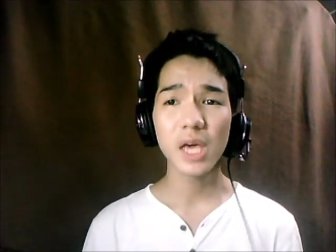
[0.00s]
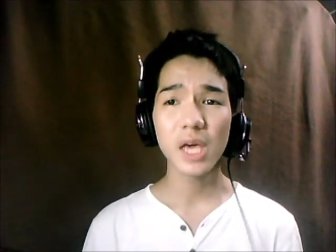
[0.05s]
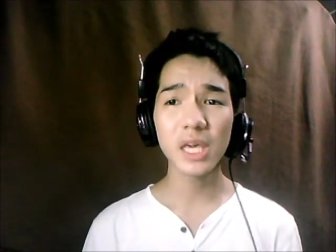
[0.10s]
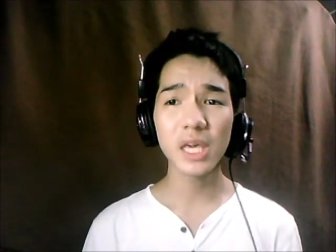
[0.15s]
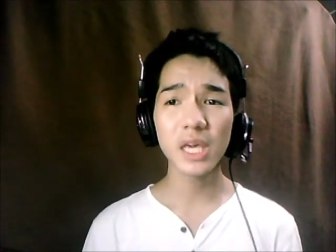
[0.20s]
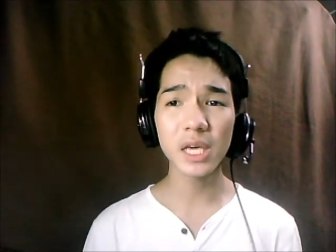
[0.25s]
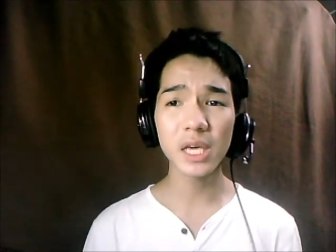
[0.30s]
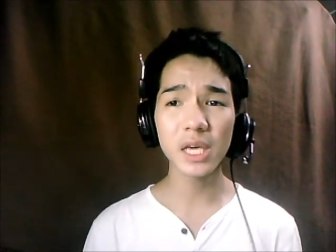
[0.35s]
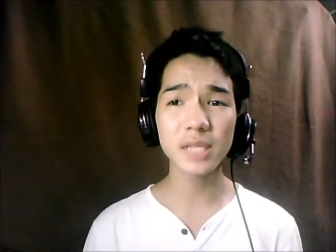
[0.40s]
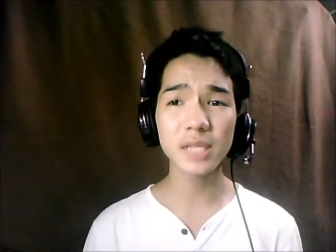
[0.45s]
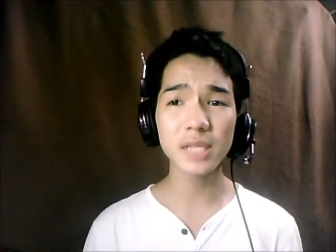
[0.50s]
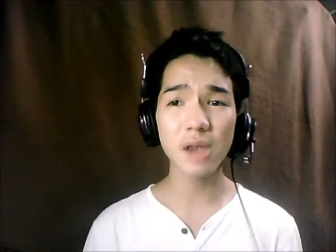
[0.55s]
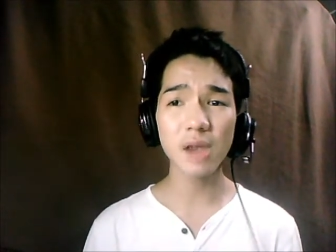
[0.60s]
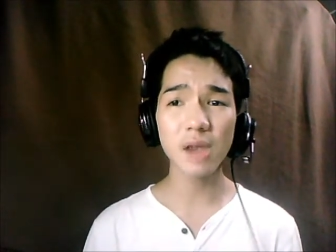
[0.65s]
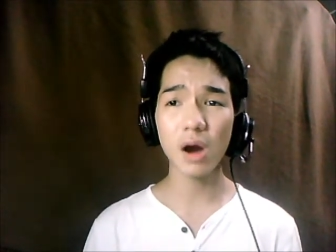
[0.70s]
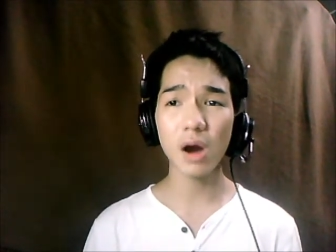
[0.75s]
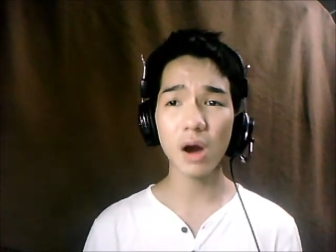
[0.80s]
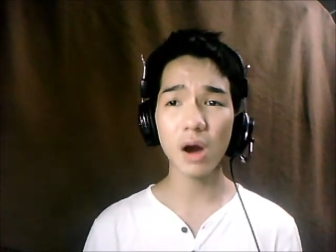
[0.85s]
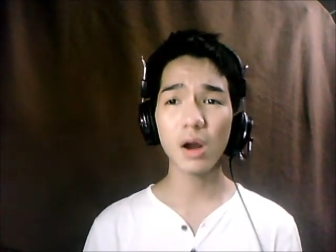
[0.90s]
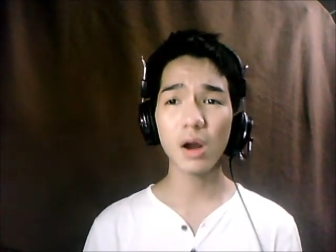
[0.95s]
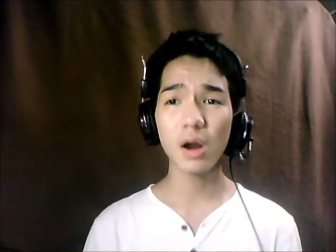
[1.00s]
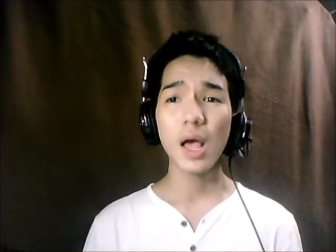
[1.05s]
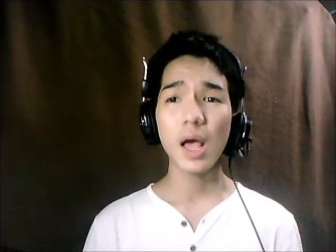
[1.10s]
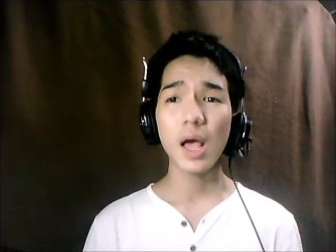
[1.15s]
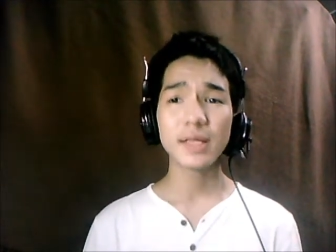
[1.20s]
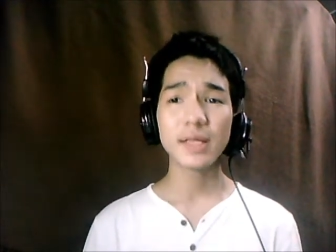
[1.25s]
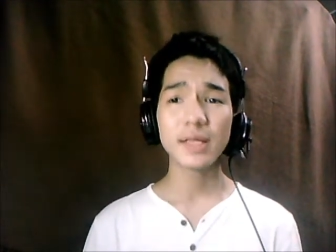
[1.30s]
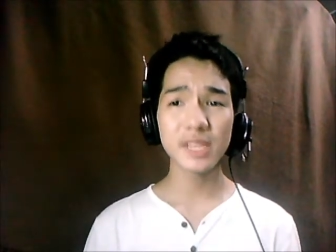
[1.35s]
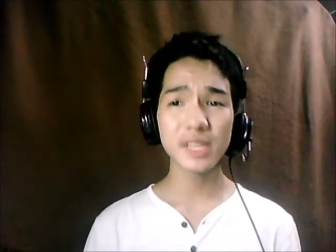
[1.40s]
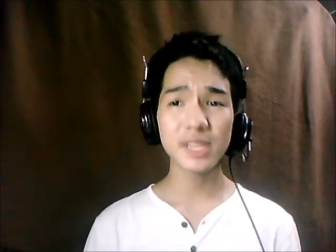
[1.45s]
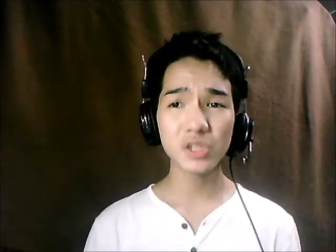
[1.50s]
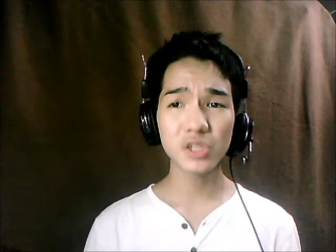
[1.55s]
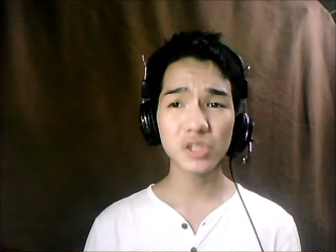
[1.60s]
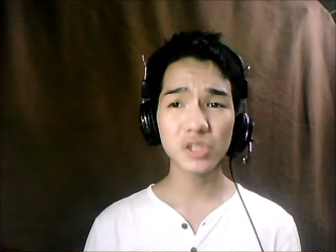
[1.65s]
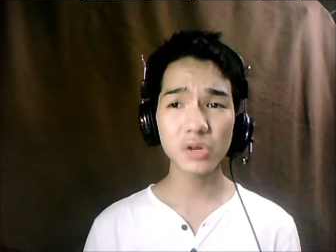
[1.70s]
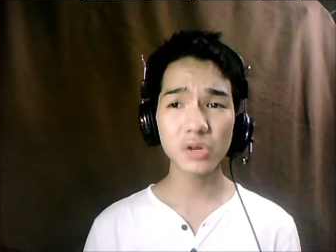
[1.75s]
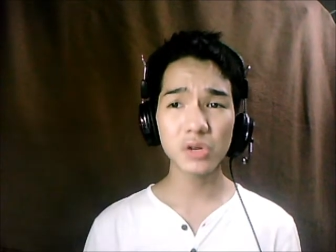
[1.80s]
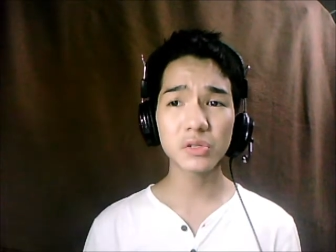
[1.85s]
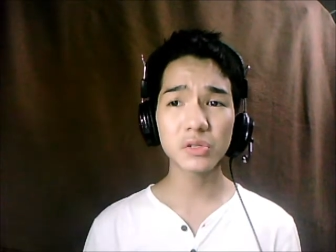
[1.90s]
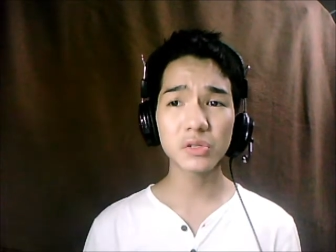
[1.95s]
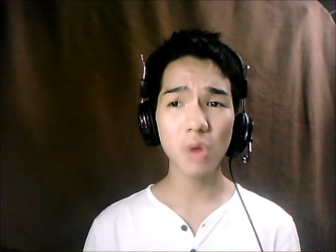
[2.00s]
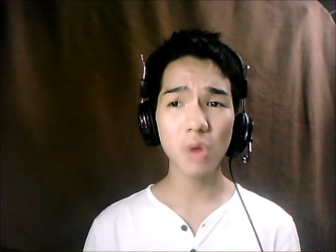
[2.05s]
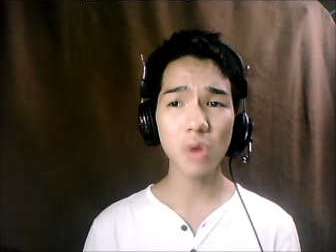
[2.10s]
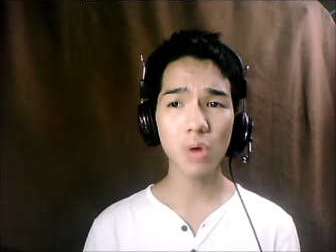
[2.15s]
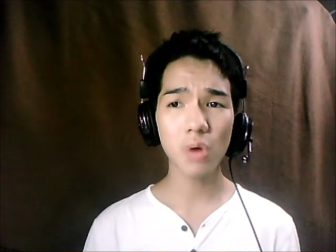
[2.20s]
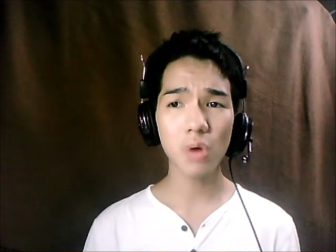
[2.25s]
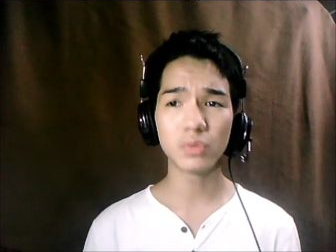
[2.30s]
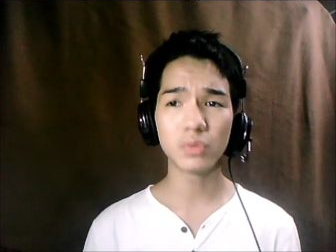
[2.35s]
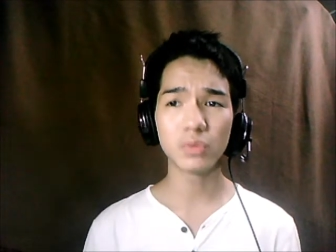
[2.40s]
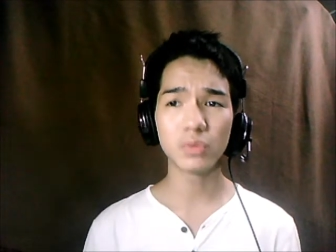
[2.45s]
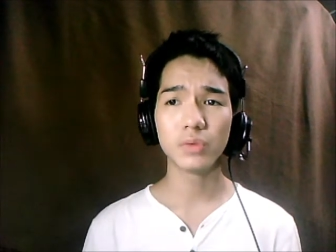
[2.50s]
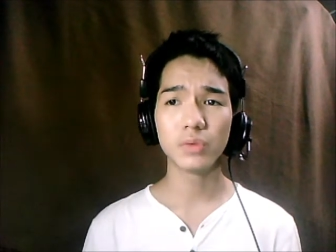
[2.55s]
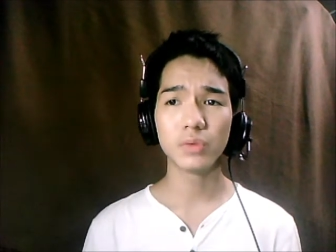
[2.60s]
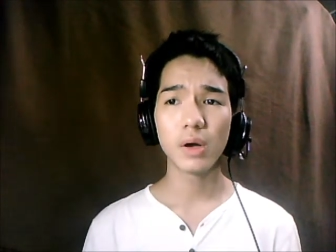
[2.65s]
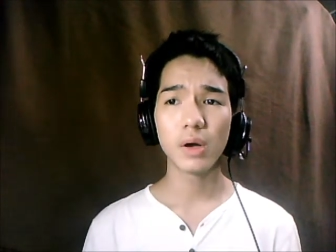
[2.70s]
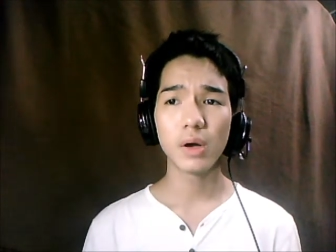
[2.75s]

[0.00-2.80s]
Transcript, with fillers: he is a gentle soul